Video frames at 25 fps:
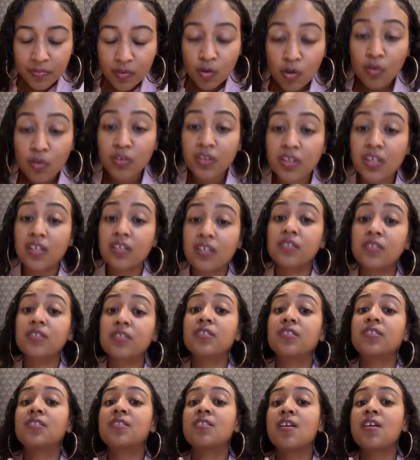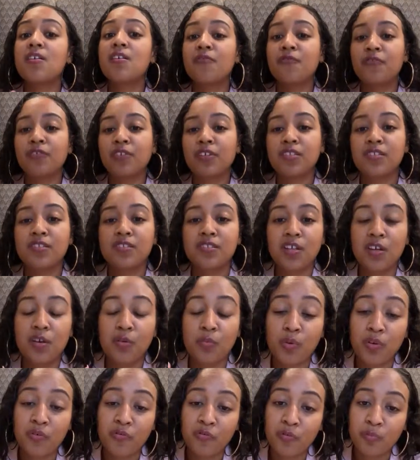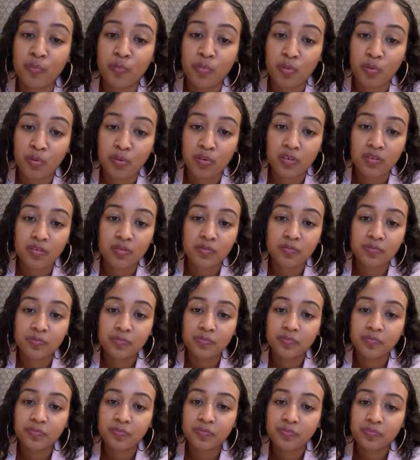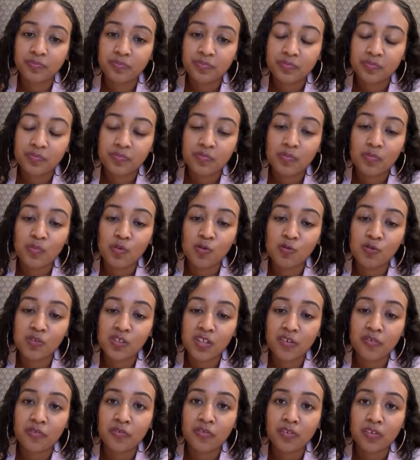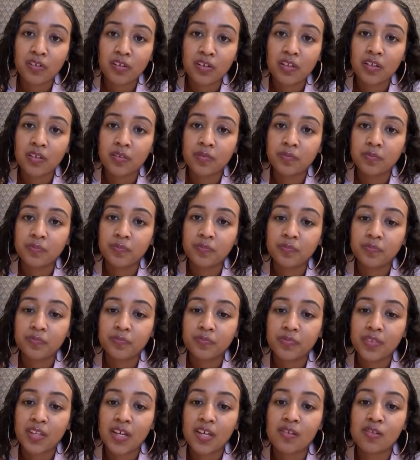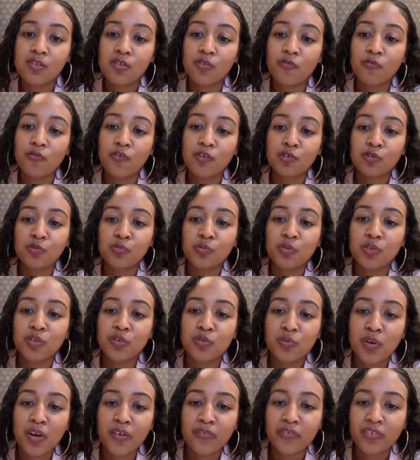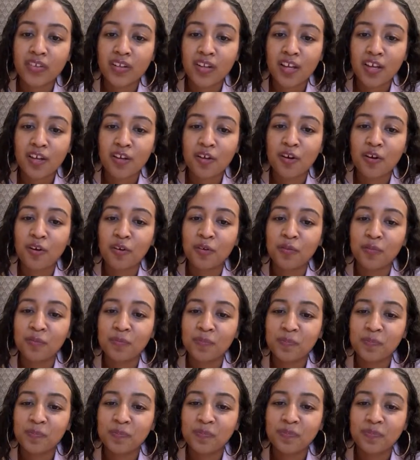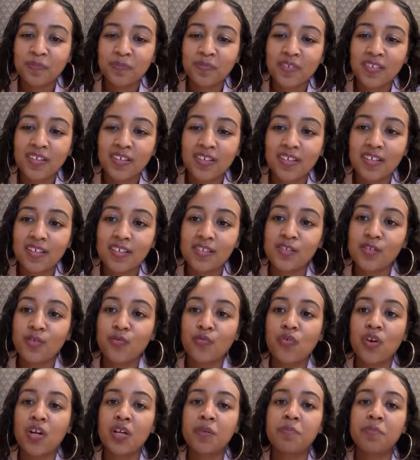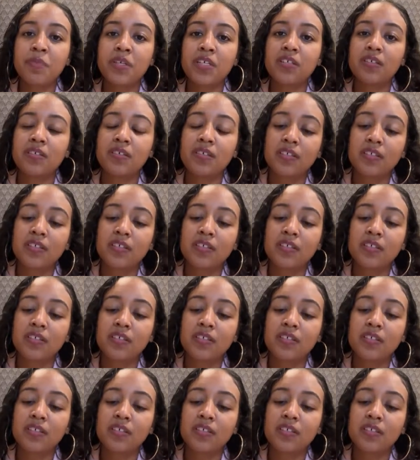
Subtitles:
Oh yes, definitely stay away from pork. Most definitely. That's the first one you have to let go. Is the red meat.